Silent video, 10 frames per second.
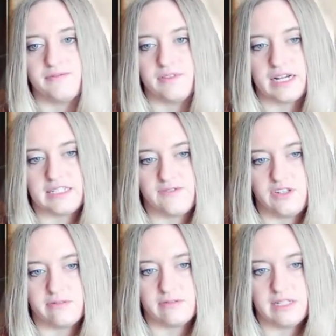flashing
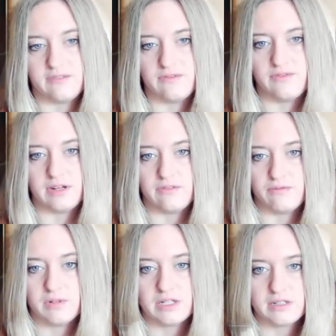frequency of
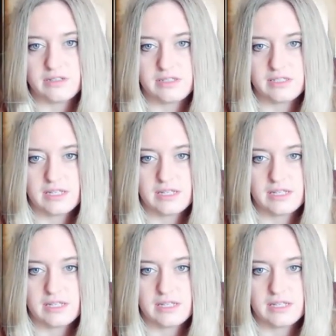1 hertz.